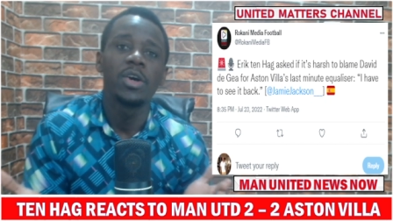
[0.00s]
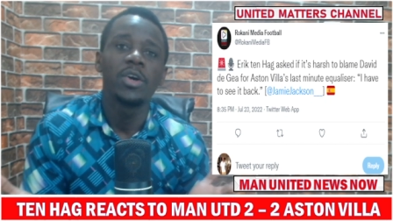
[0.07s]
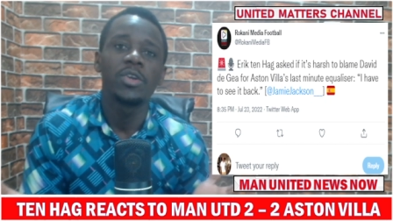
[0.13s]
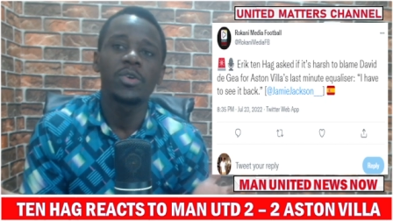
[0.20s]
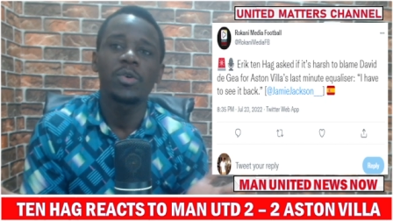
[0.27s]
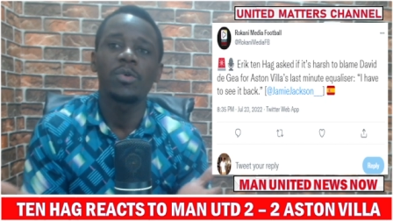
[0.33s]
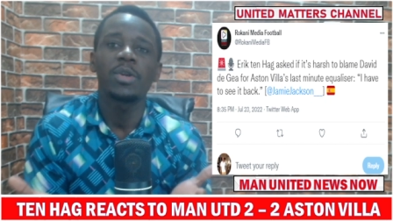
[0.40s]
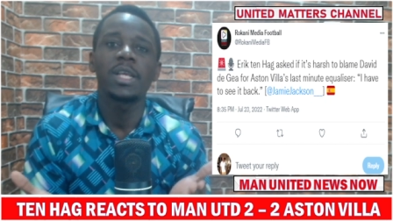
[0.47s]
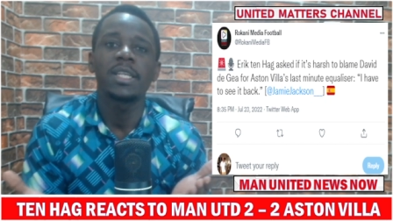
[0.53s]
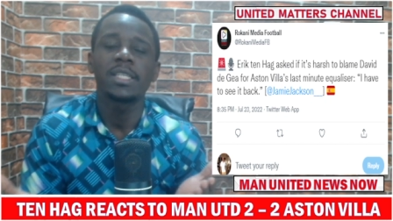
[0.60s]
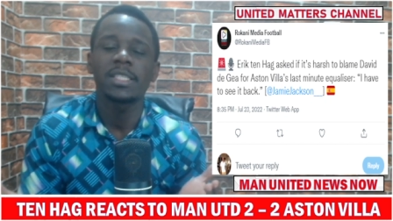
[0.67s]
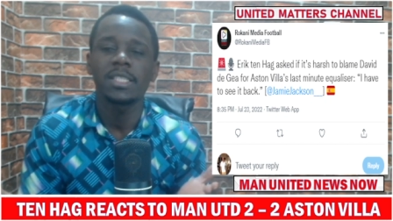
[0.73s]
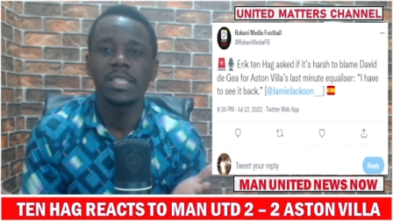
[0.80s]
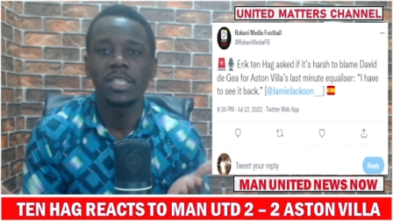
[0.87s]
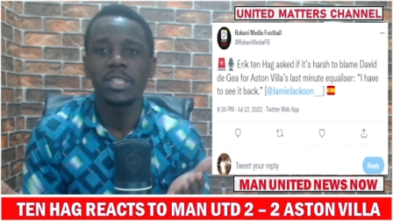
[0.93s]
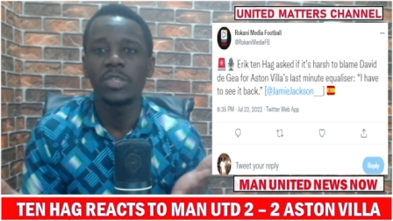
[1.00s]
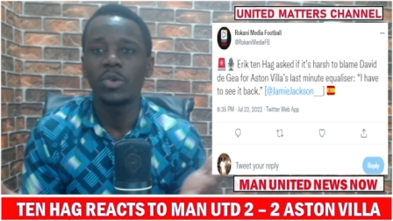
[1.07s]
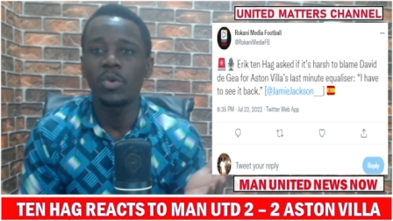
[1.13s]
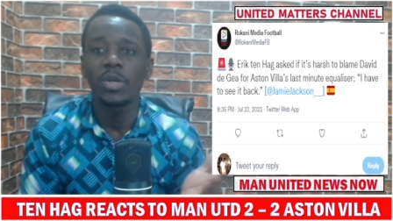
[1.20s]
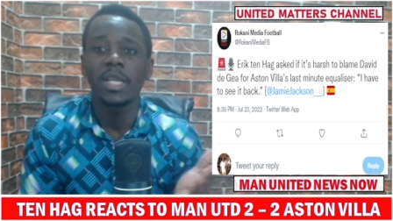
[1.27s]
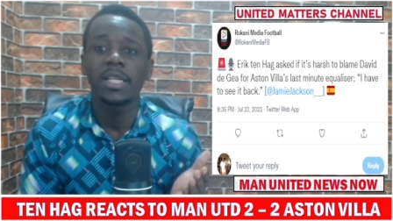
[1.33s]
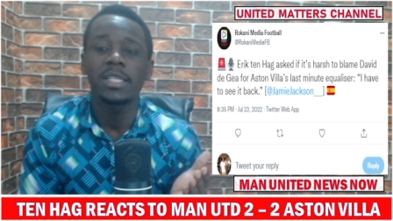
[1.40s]
You couldn't
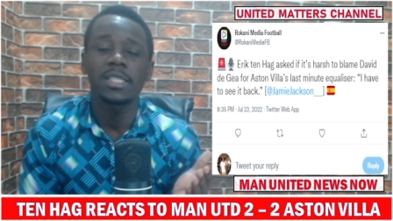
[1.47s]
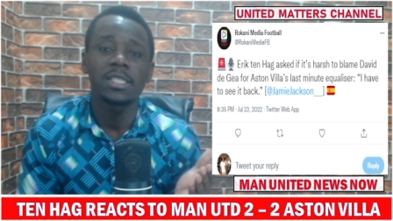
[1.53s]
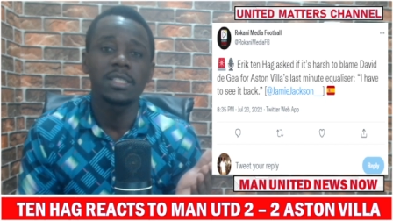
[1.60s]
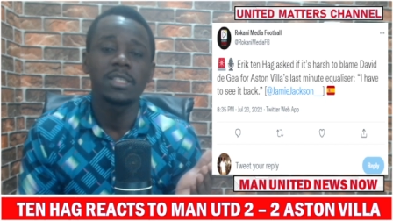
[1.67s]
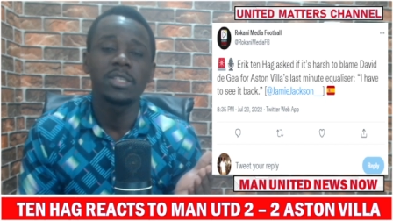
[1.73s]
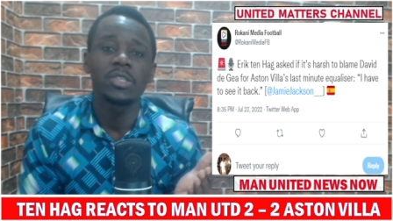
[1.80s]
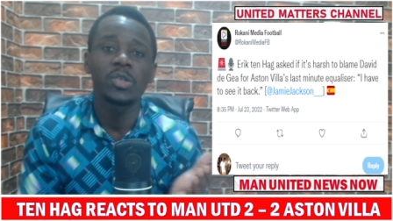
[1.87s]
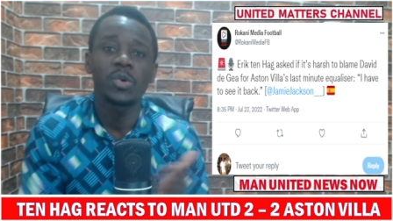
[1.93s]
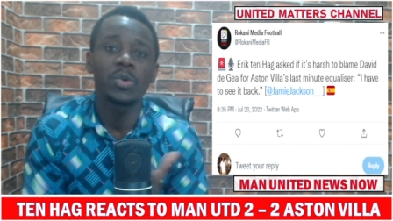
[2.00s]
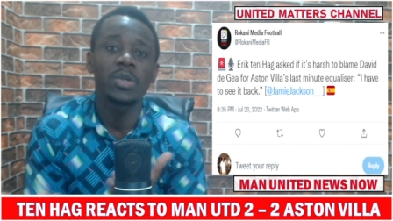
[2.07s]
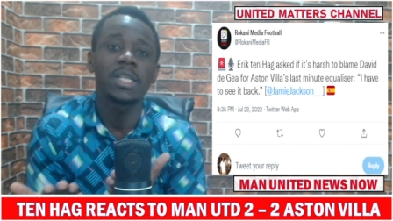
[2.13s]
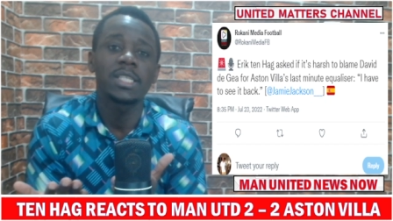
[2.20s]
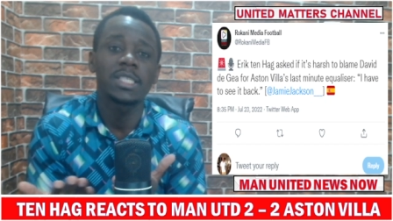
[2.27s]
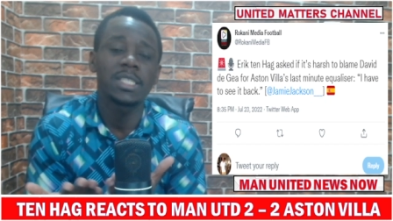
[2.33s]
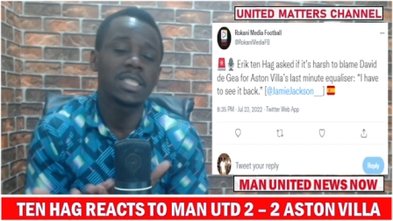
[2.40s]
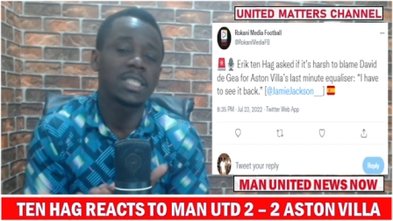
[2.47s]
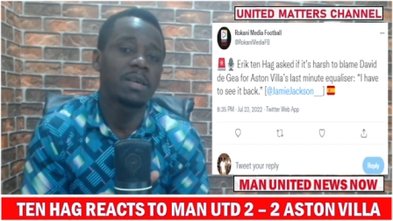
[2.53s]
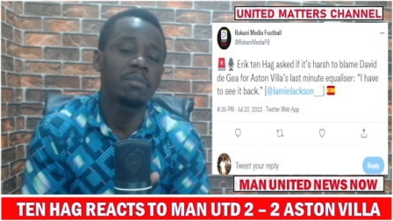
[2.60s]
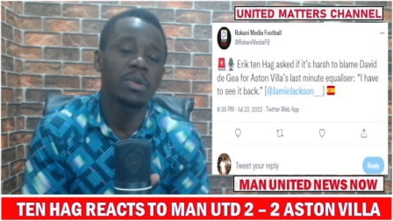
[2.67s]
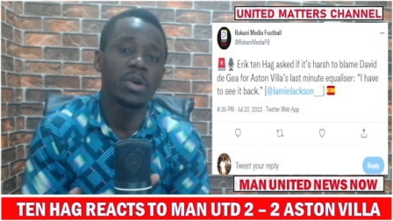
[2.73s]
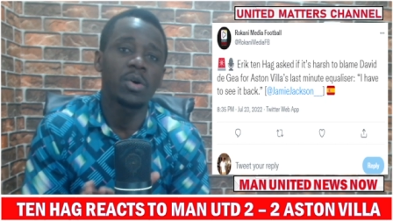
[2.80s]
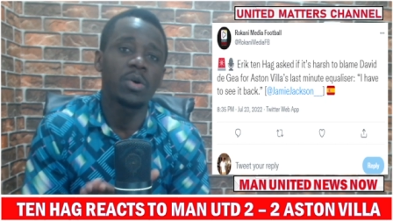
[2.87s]
see
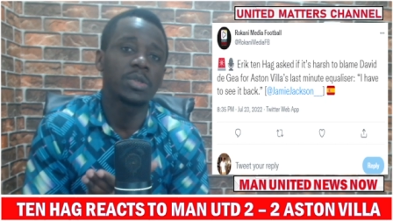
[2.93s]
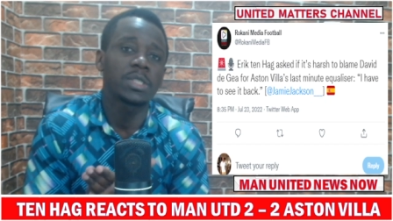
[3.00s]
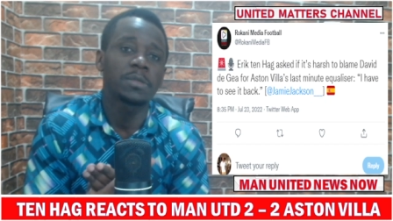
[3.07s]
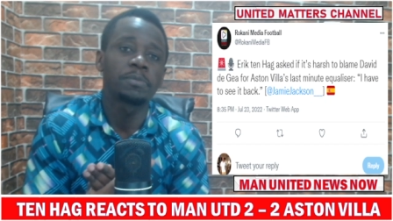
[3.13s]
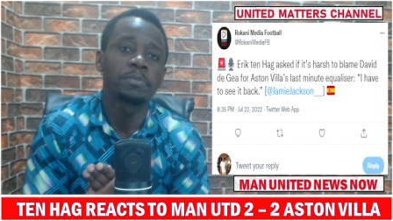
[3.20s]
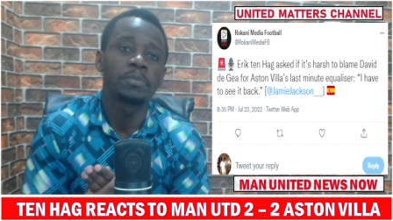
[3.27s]
them because